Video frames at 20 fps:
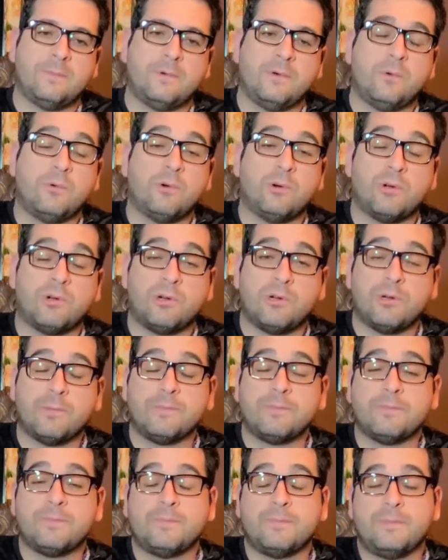
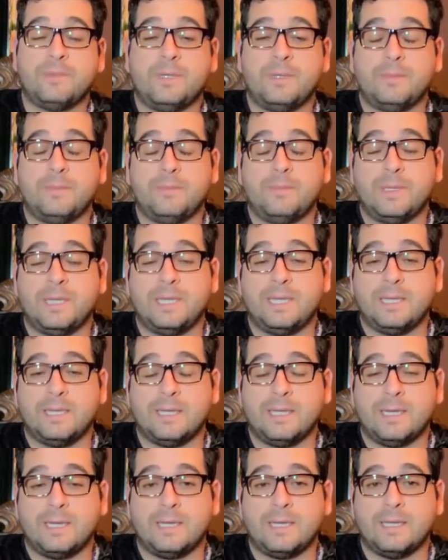order, meaning
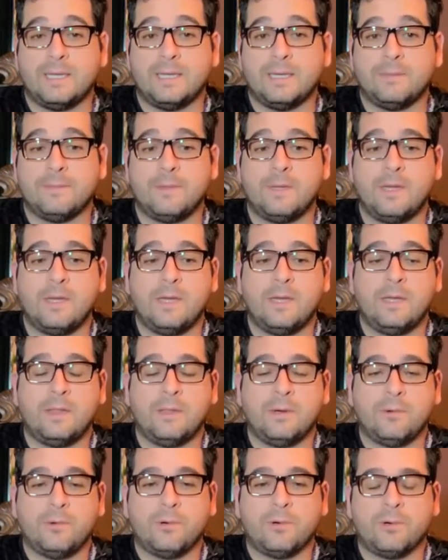like the
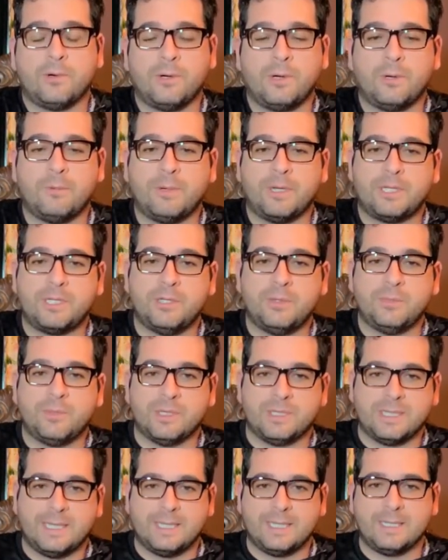order in which you
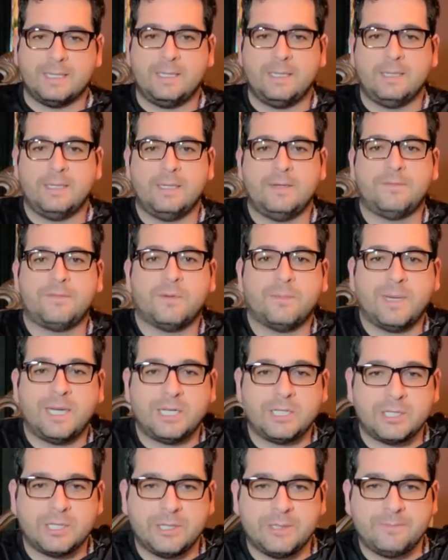present
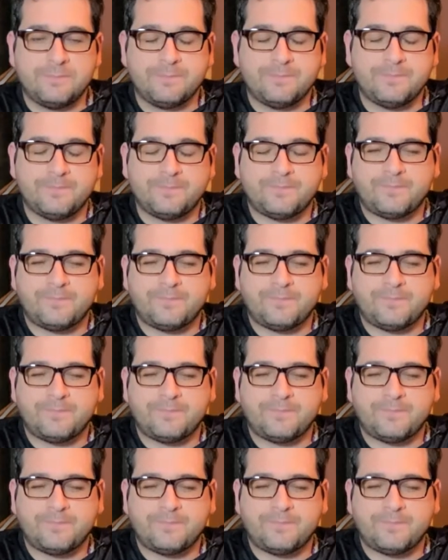information.